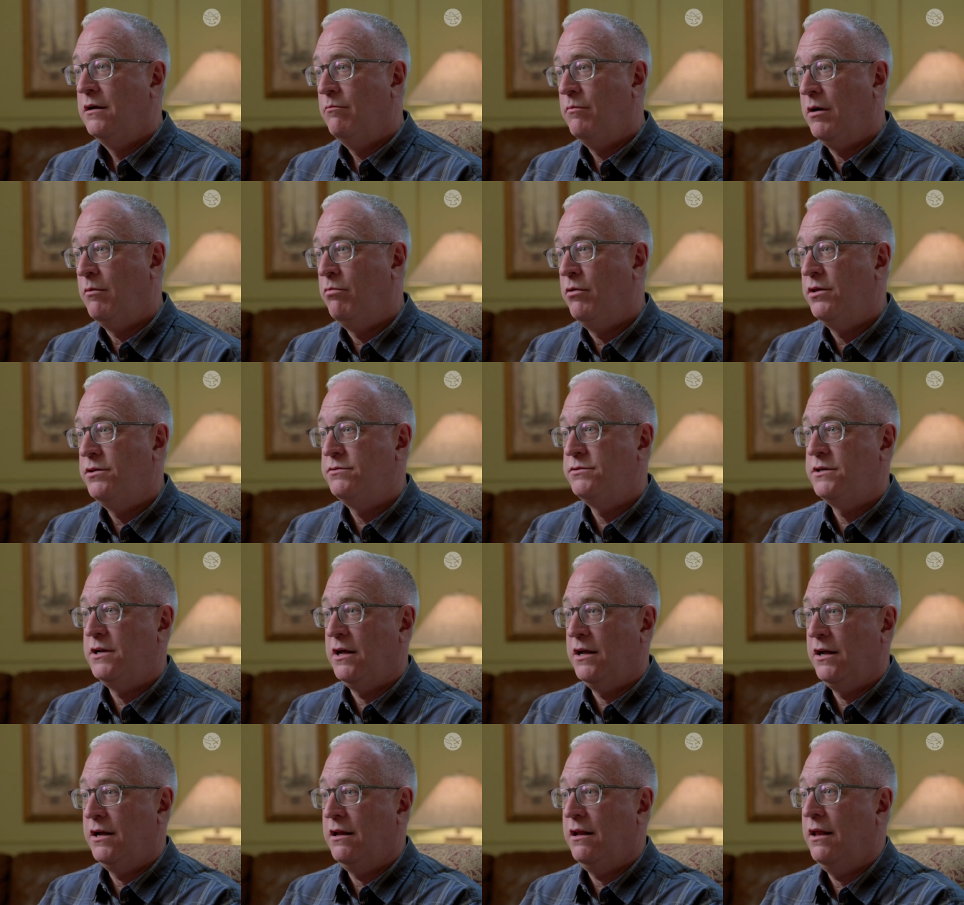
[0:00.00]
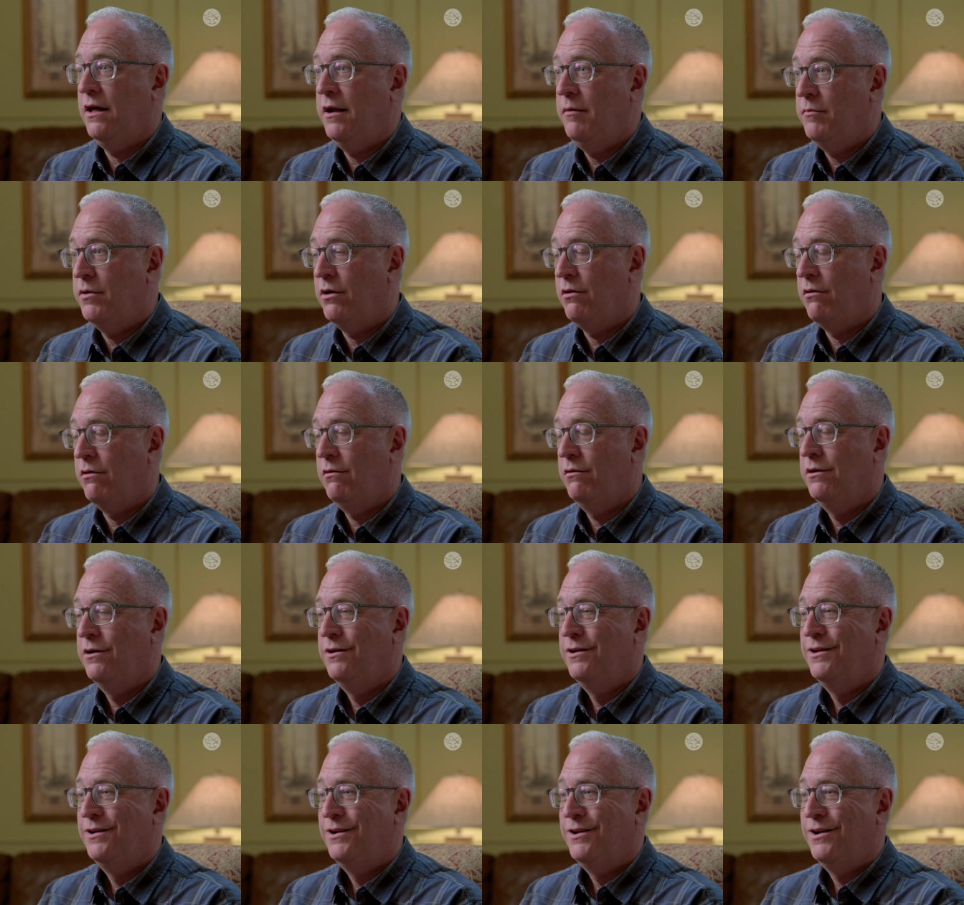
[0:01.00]
My brothers and I claimed our
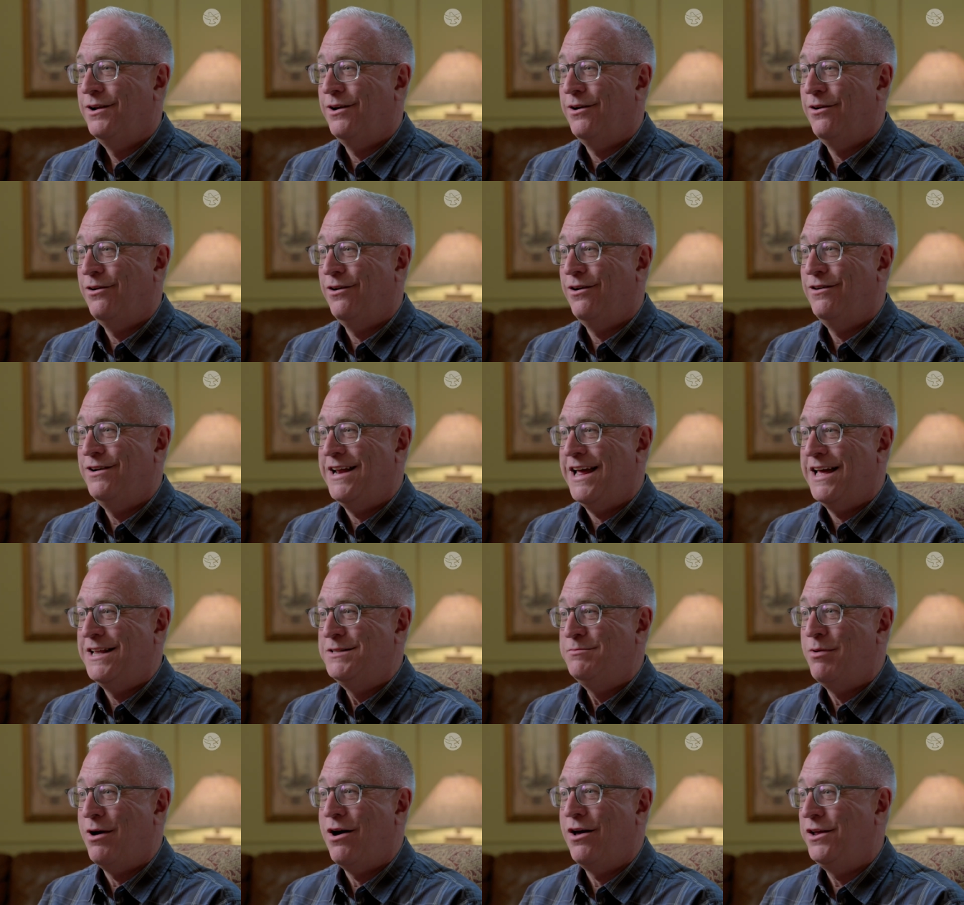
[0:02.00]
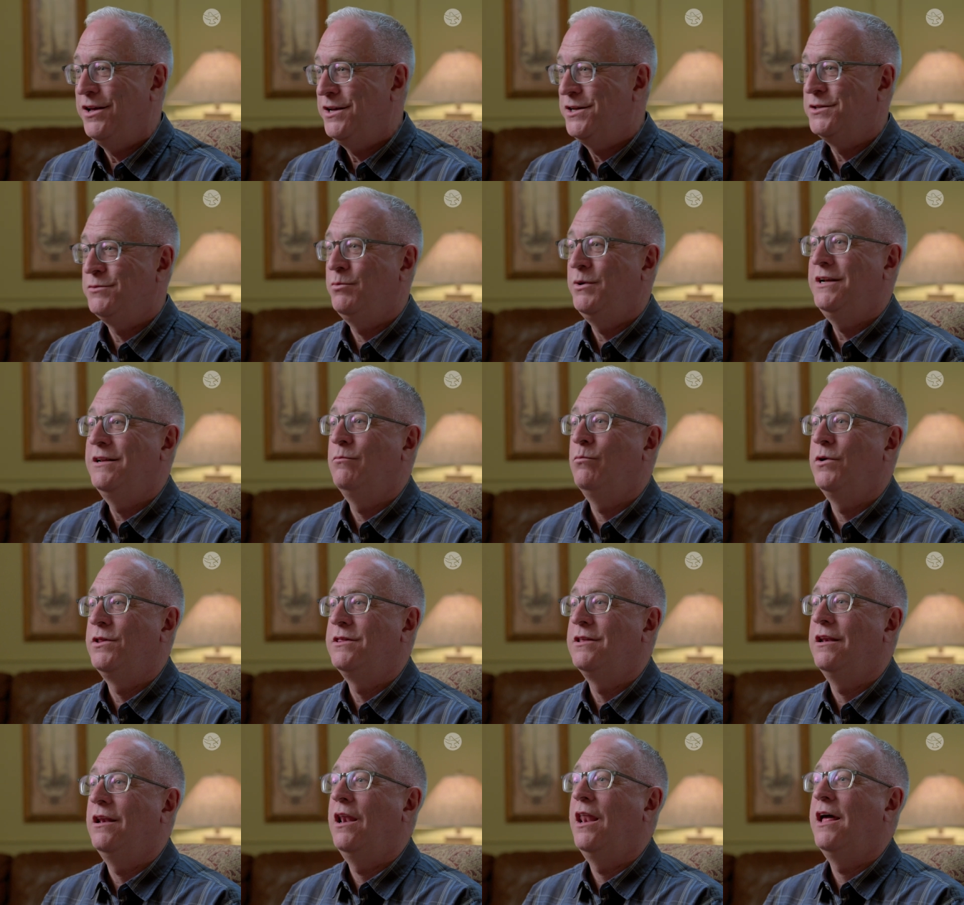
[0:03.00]
our, our dad's body because we didn't want
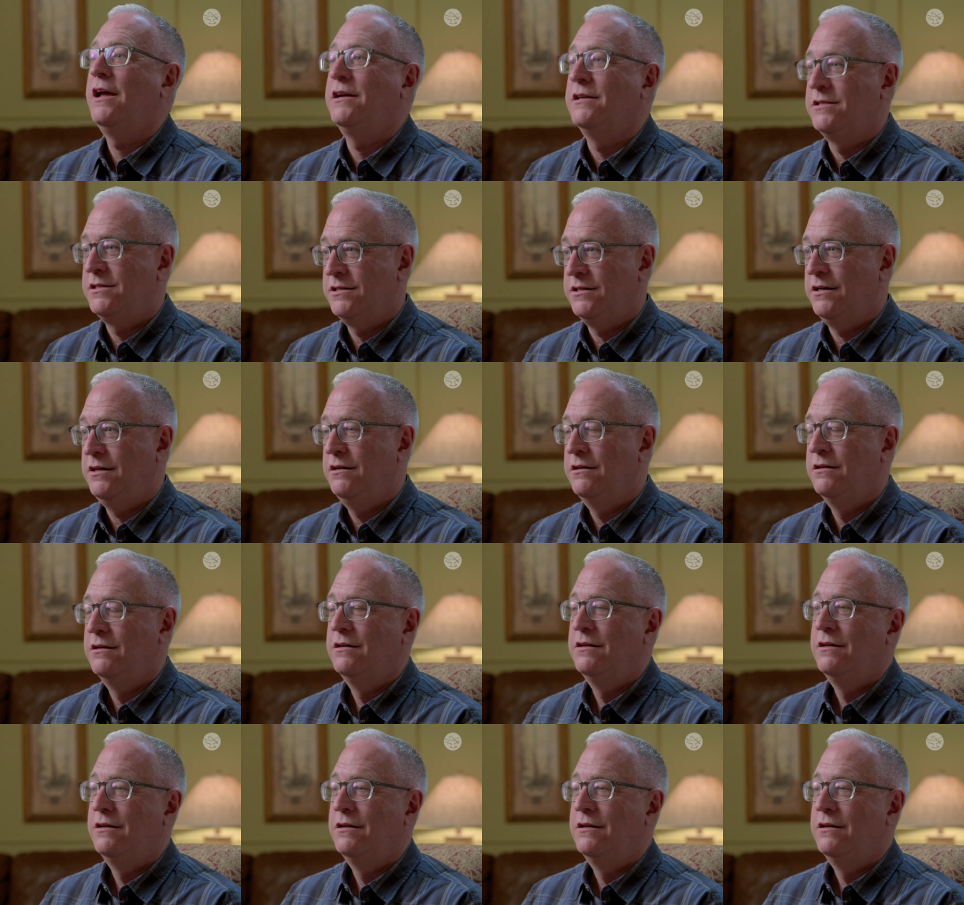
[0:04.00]
the legacy